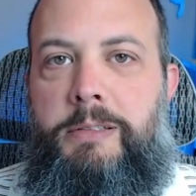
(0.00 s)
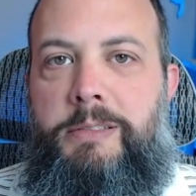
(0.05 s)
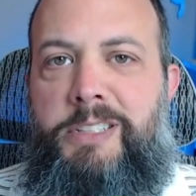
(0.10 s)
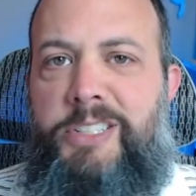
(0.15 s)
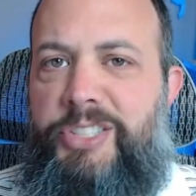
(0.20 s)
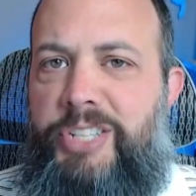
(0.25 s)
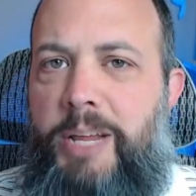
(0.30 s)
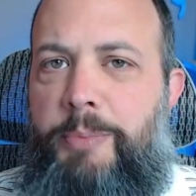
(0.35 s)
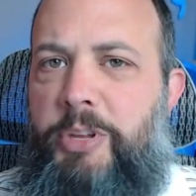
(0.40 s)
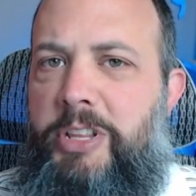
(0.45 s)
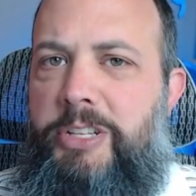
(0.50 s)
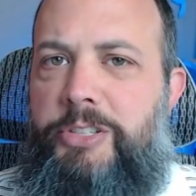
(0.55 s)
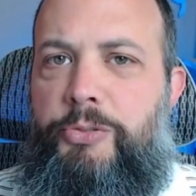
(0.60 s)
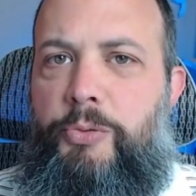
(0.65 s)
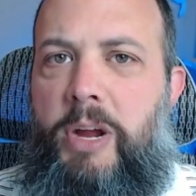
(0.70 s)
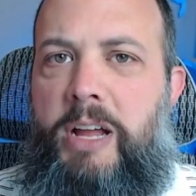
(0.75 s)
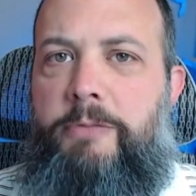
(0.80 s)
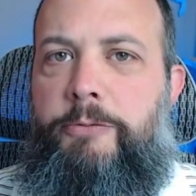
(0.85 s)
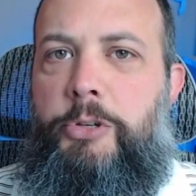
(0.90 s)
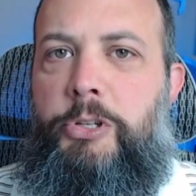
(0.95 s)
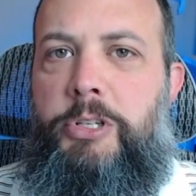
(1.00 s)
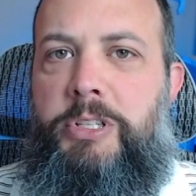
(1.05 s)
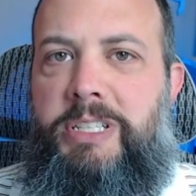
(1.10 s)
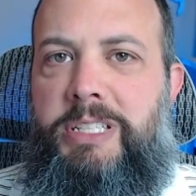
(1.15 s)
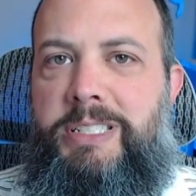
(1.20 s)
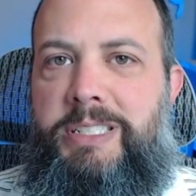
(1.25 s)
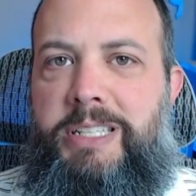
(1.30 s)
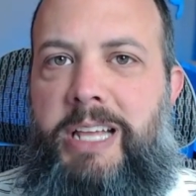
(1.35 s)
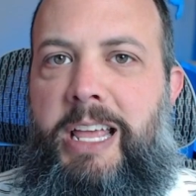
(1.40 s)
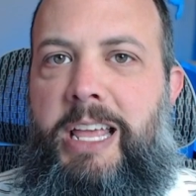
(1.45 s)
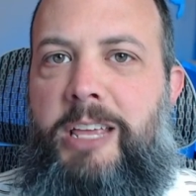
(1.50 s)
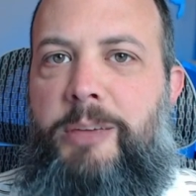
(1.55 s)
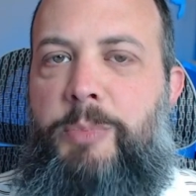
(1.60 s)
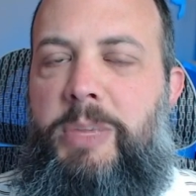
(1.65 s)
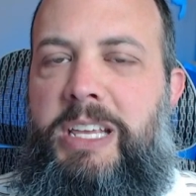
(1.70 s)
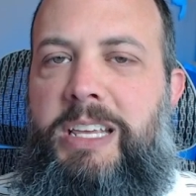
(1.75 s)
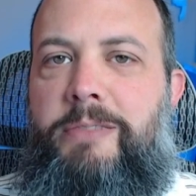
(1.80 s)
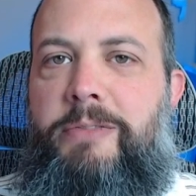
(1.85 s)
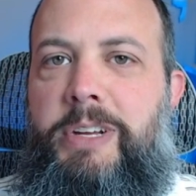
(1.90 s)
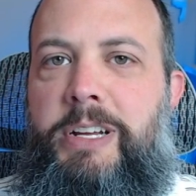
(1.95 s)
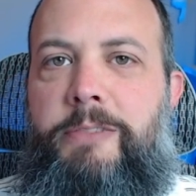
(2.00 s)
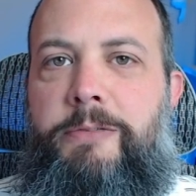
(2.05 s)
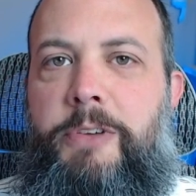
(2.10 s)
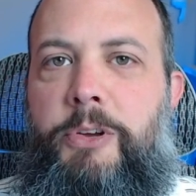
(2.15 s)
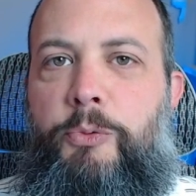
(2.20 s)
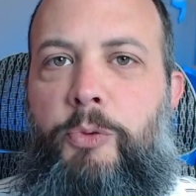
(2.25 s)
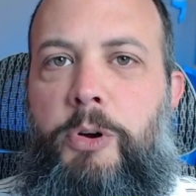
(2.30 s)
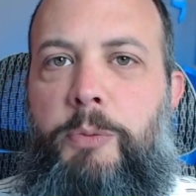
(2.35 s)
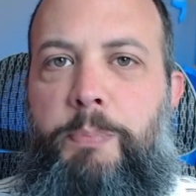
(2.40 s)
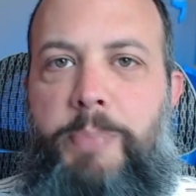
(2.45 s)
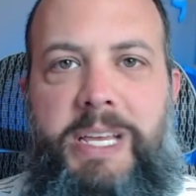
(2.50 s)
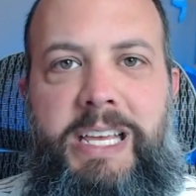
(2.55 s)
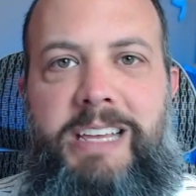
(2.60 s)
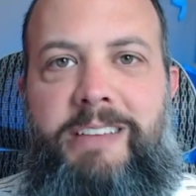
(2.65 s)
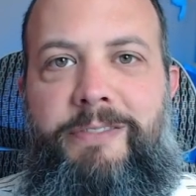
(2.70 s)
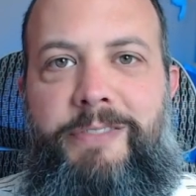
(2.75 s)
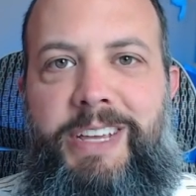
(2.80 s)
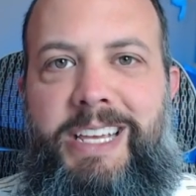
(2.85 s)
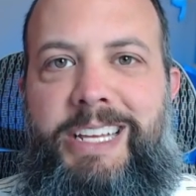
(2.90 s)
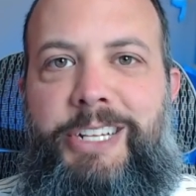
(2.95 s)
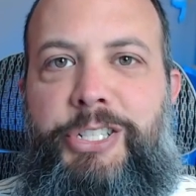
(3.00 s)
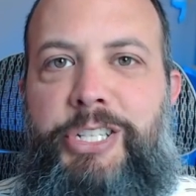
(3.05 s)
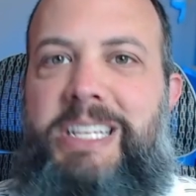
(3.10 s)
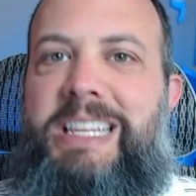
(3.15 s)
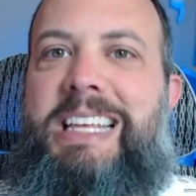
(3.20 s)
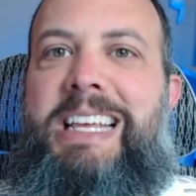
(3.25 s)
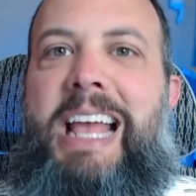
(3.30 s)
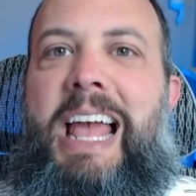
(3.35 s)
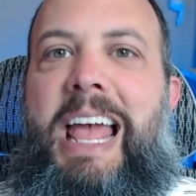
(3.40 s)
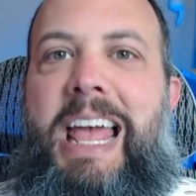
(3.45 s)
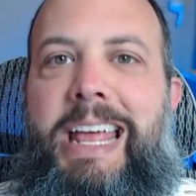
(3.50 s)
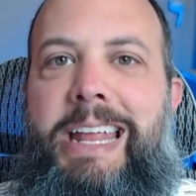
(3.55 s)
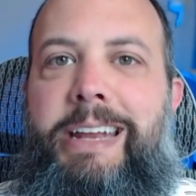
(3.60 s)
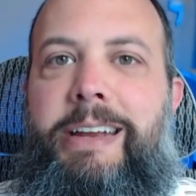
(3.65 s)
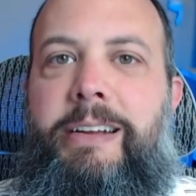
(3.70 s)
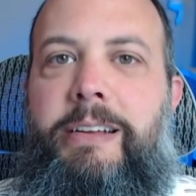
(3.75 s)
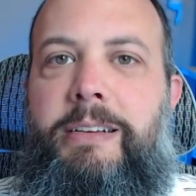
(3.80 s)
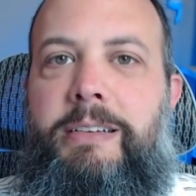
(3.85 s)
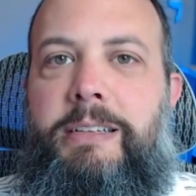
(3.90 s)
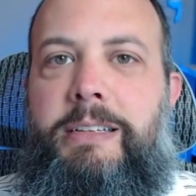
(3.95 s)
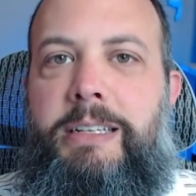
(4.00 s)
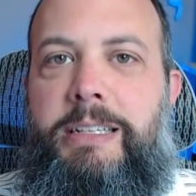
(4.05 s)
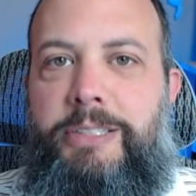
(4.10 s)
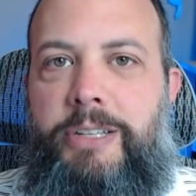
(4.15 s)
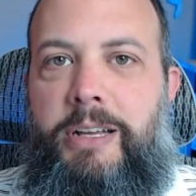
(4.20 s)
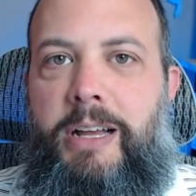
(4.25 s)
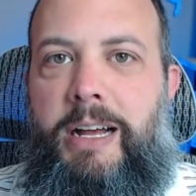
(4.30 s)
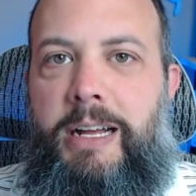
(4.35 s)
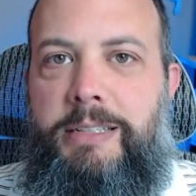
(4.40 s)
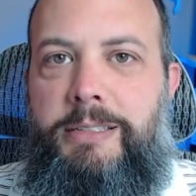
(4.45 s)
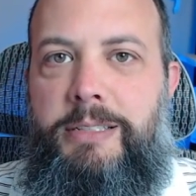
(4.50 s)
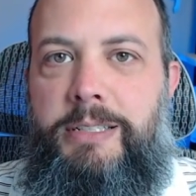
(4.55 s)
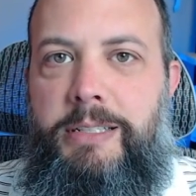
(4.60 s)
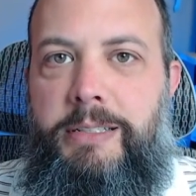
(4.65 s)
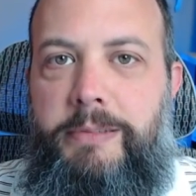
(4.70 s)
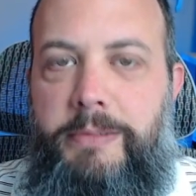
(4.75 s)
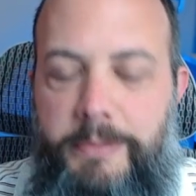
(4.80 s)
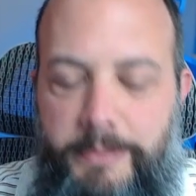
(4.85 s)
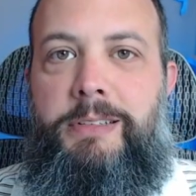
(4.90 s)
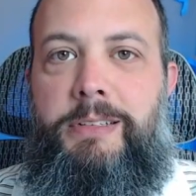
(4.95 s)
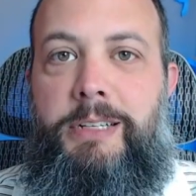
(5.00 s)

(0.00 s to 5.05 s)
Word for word: The shape of this graph would look the same even if it were P V to the n is a constant,